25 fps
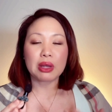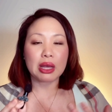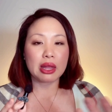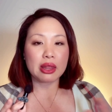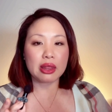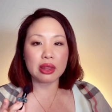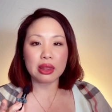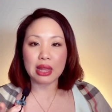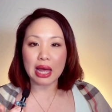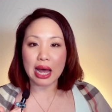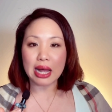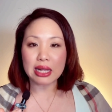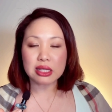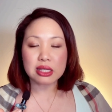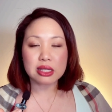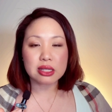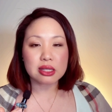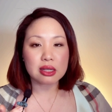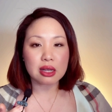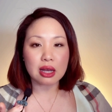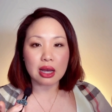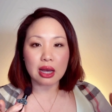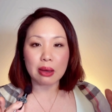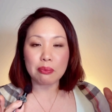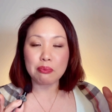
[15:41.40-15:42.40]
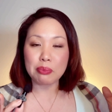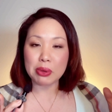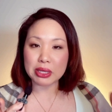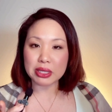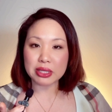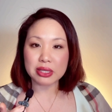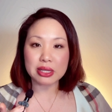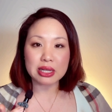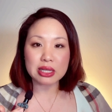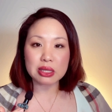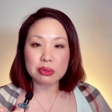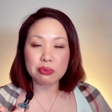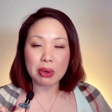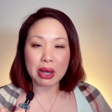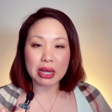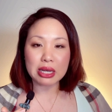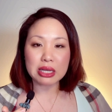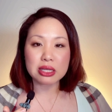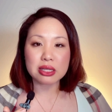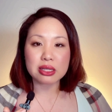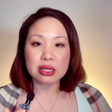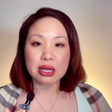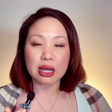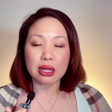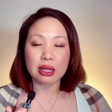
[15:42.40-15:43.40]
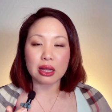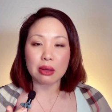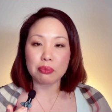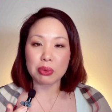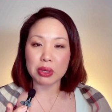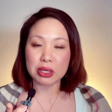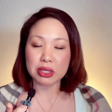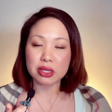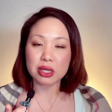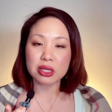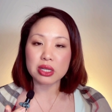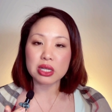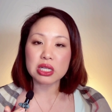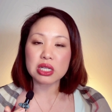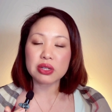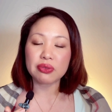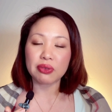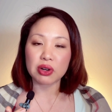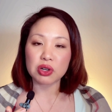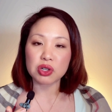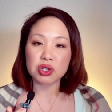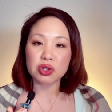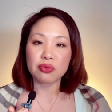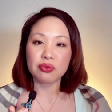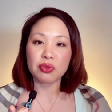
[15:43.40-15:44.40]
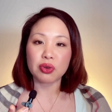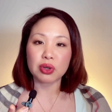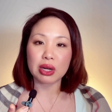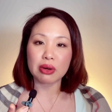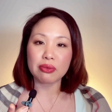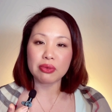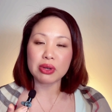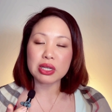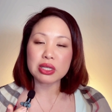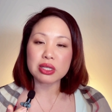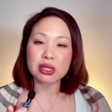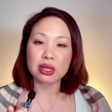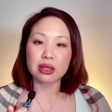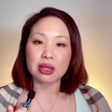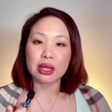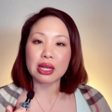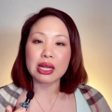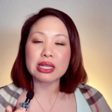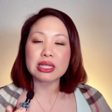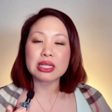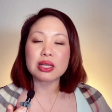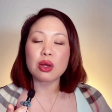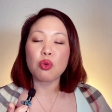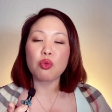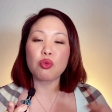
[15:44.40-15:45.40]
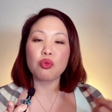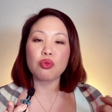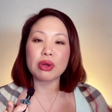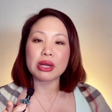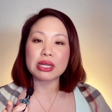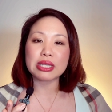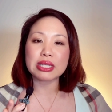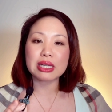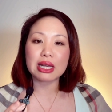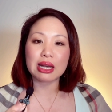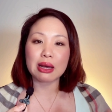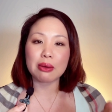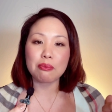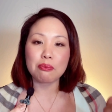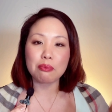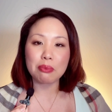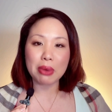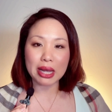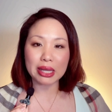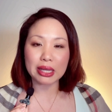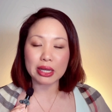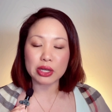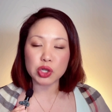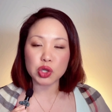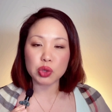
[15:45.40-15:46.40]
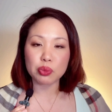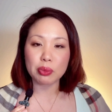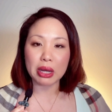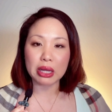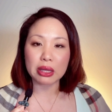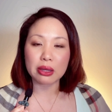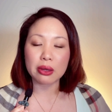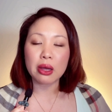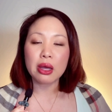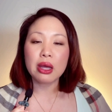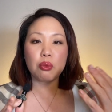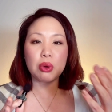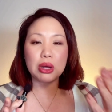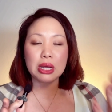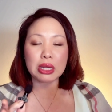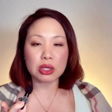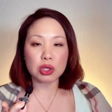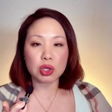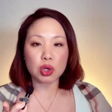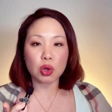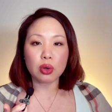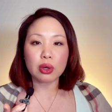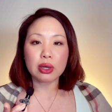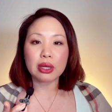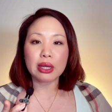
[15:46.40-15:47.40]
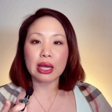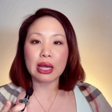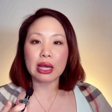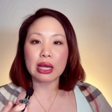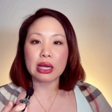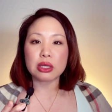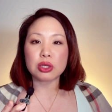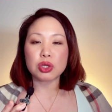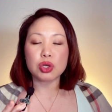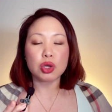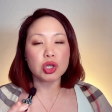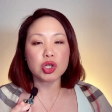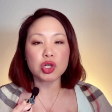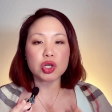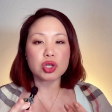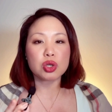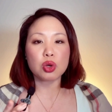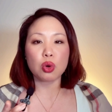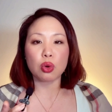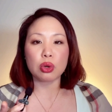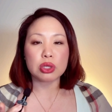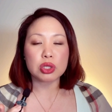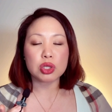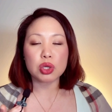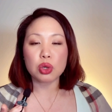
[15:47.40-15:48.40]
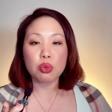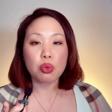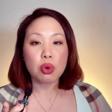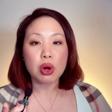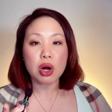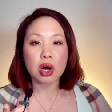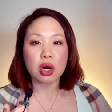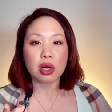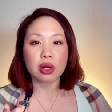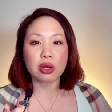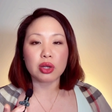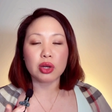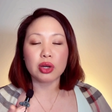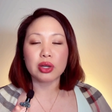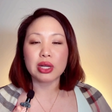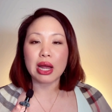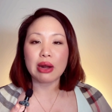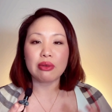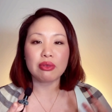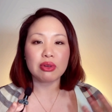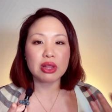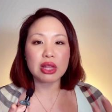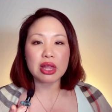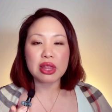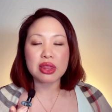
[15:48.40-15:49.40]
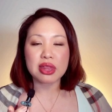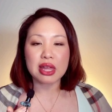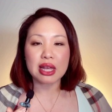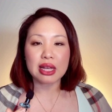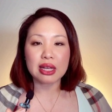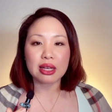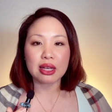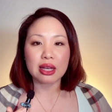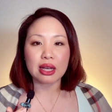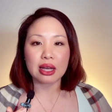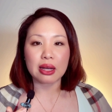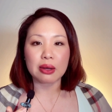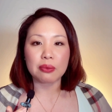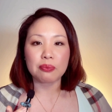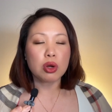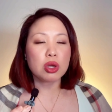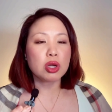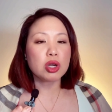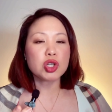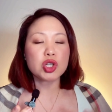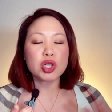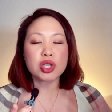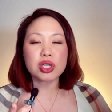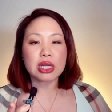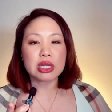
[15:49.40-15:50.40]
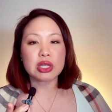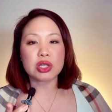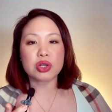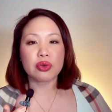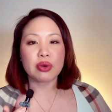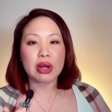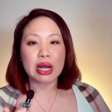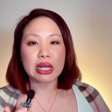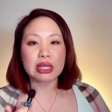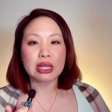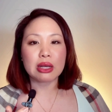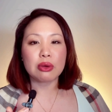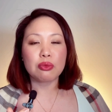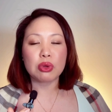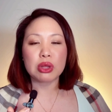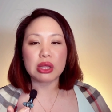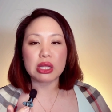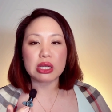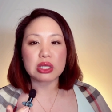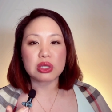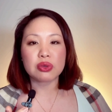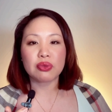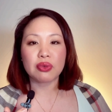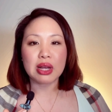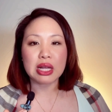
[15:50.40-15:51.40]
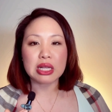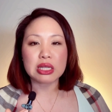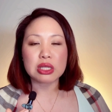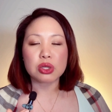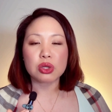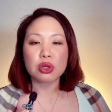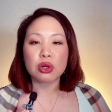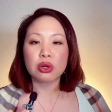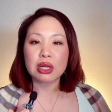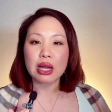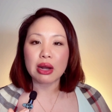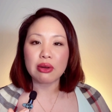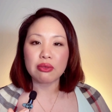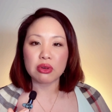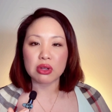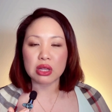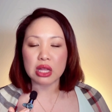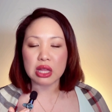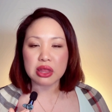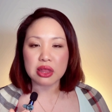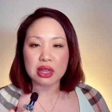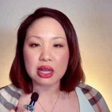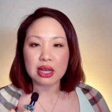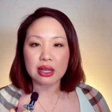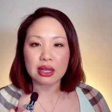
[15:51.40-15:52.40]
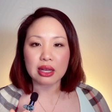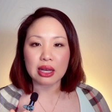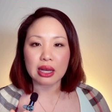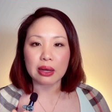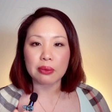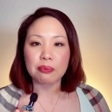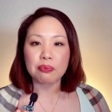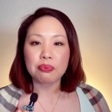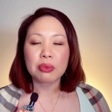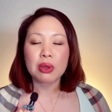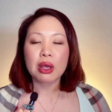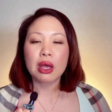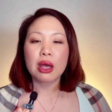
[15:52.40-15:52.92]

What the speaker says: That's a business mindset. A business is functioned for that reason. It's risk management. In your case, you're just going to work. You're not really thinking. You're just interacting with these friends. You're not really thinking.